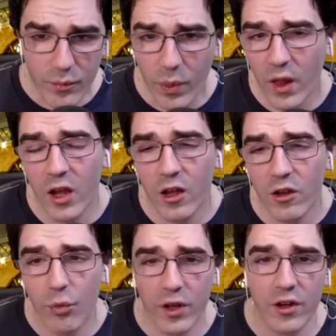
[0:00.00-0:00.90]
is
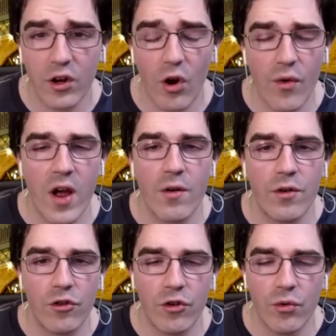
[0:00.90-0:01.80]
really to go around
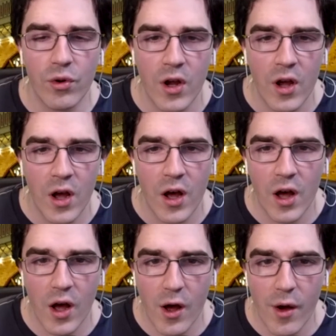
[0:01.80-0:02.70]
to
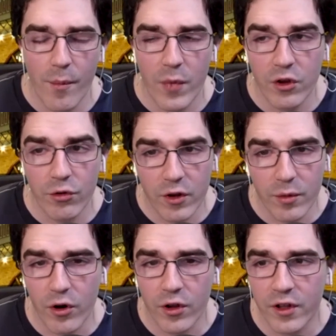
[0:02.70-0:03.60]
um, UC
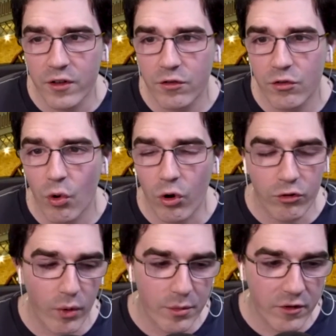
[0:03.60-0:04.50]
Berkeley's course
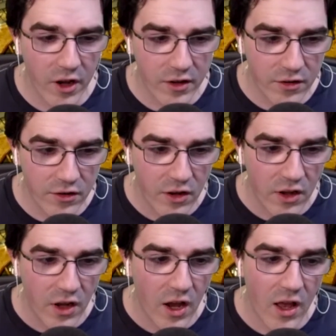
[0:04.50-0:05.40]
websites
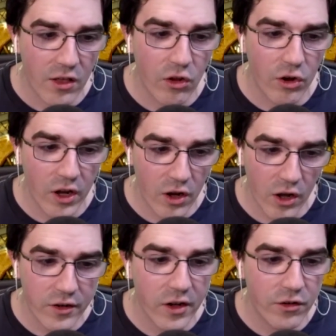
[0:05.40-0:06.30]
and look at
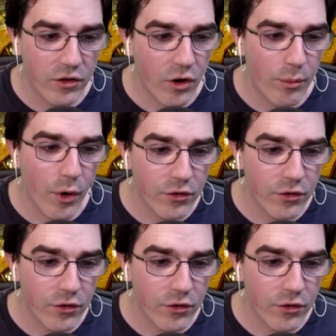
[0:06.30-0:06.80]
content. So most of the